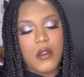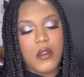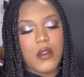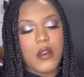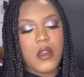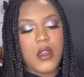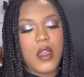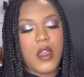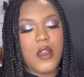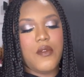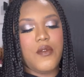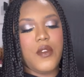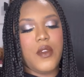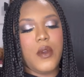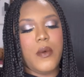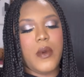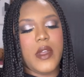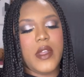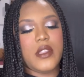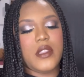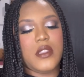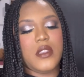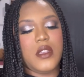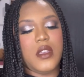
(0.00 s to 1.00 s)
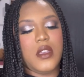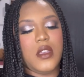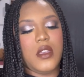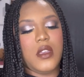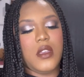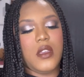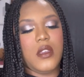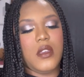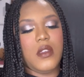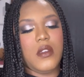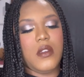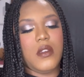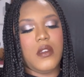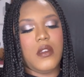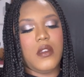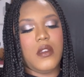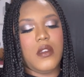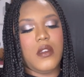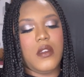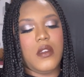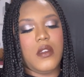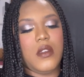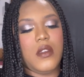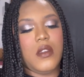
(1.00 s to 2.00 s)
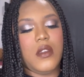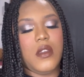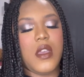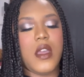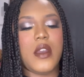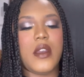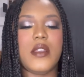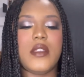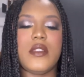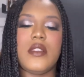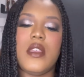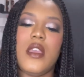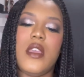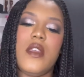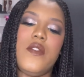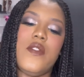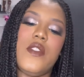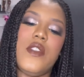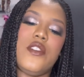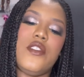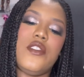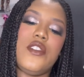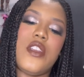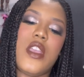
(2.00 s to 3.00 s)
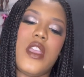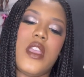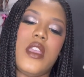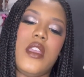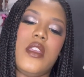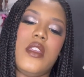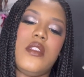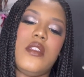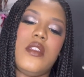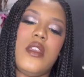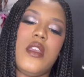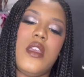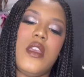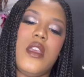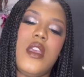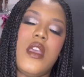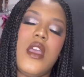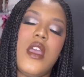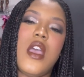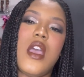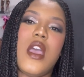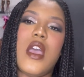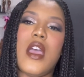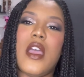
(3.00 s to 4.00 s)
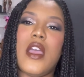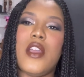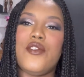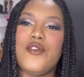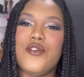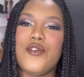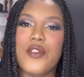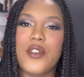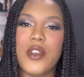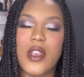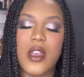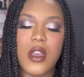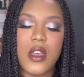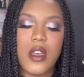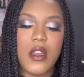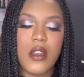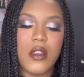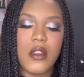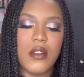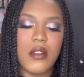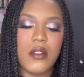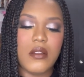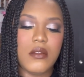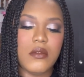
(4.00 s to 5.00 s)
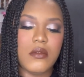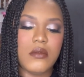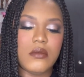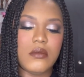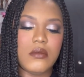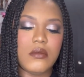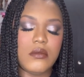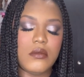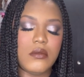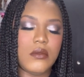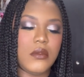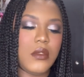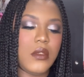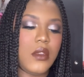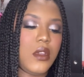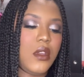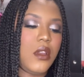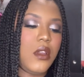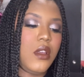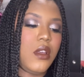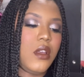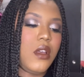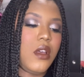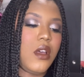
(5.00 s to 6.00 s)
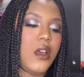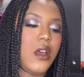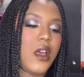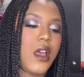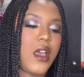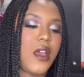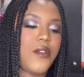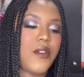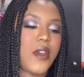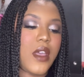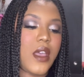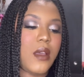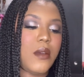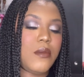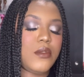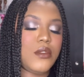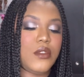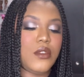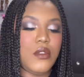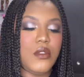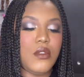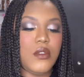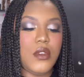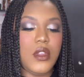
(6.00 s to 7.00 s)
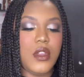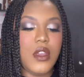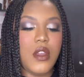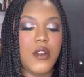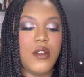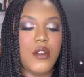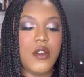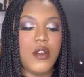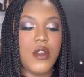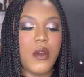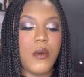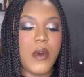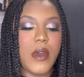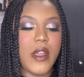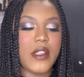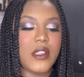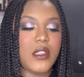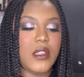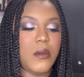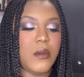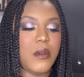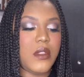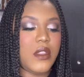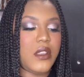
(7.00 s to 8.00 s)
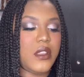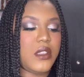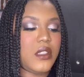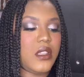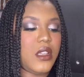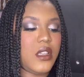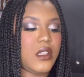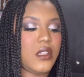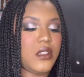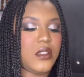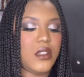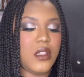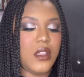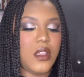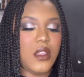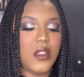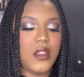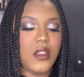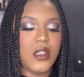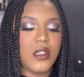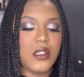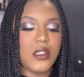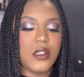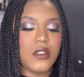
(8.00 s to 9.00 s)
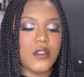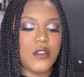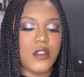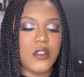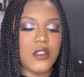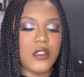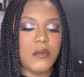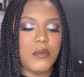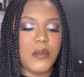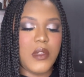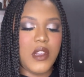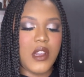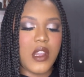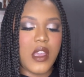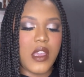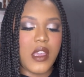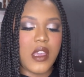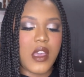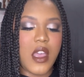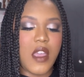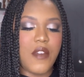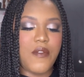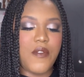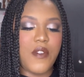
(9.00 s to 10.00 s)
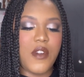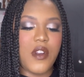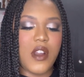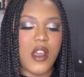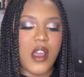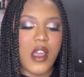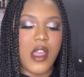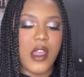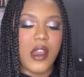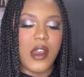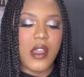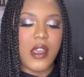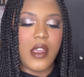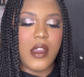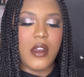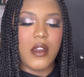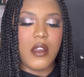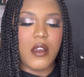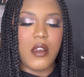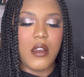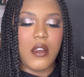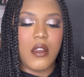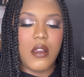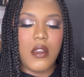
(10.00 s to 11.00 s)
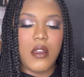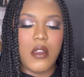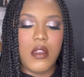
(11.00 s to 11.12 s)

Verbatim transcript: I have no idea. And it's in the shade Atria. I have absolutely no idea what this is. This has got to be like either an eyeliner